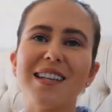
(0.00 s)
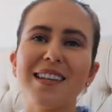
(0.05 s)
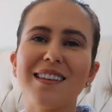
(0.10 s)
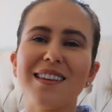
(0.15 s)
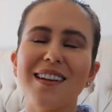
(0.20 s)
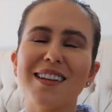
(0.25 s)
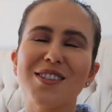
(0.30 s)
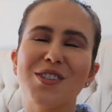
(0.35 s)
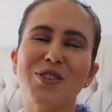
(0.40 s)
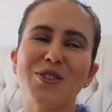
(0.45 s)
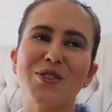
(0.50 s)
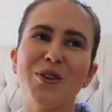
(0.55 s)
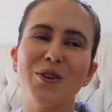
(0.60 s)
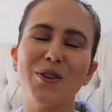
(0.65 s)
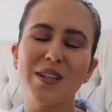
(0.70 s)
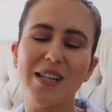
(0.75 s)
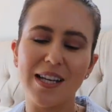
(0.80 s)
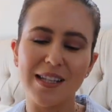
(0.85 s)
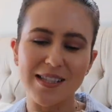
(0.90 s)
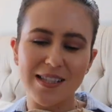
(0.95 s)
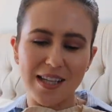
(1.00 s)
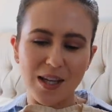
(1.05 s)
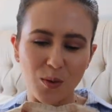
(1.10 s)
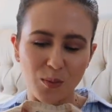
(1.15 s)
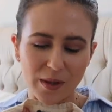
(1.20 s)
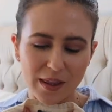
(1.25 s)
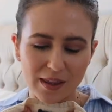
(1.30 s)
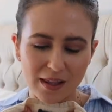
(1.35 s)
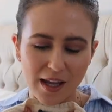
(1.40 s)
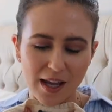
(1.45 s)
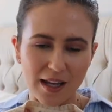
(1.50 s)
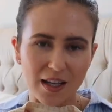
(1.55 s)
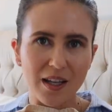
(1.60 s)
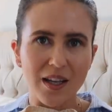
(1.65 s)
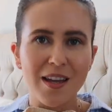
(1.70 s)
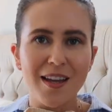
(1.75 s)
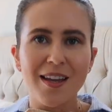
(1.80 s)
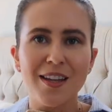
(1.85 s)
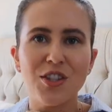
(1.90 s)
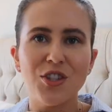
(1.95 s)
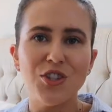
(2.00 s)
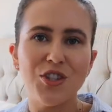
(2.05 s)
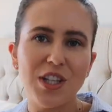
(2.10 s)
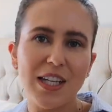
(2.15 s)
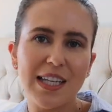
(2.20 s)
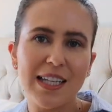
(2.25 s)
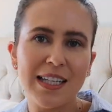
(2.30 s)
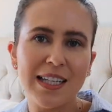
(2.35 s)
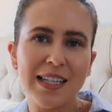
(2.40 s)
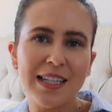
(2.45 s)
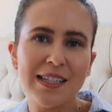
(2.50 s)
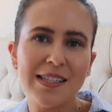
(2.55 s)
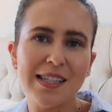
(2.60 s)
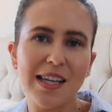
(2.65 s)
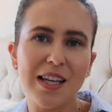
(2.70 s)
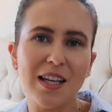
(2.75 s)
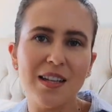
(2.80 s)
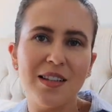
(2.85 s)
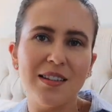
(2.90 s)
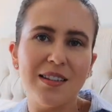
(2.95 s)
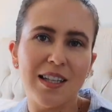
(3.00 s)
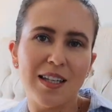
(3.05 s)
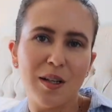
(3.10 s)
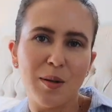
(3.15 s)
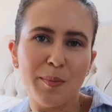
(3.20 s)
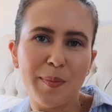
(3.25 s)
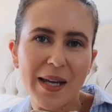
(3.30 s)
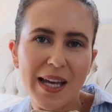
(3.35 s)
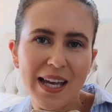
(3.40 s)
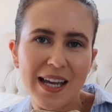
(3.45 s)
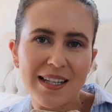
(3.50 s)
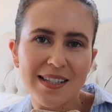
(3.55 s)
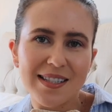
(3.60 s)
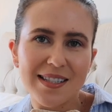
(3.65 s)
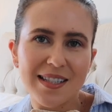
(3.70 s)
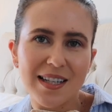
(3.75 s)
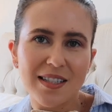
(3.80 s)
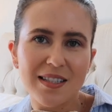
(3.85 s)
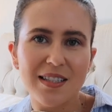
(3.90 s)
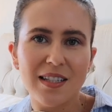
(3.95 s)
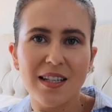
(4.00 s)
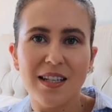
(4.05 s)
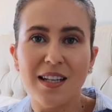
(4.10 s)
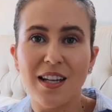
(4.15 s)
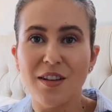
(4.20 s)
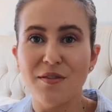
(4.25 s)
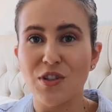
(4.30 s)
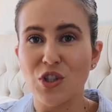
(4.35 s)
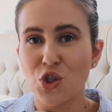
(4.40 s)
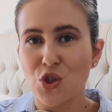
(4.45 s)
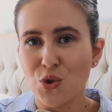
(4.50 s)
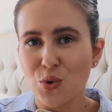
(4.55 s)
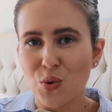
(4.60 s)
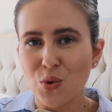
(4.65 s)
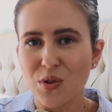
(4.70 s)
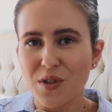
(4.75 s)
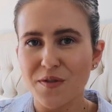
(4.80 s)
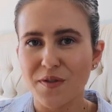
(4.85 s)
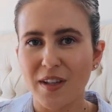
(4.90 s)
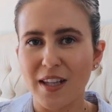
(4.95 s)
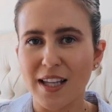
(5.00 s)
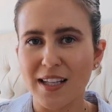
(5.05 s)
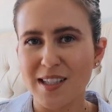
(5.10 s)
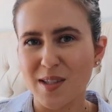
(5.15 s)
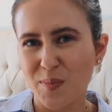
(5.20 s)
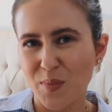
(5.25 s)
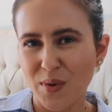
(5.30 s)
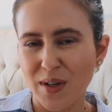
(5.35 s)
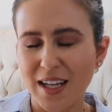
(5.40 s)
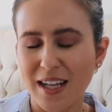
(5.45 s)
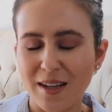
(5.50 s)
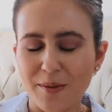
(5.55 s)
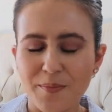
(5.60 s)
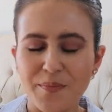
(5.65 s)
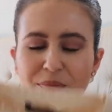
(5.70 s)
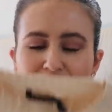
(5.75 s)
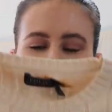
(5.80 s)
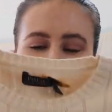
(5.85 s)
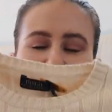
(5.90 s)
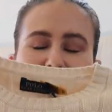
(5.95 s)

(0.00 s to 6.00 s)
think like so classic with like jeans, like linen pants tucked in, even shorts for like spring.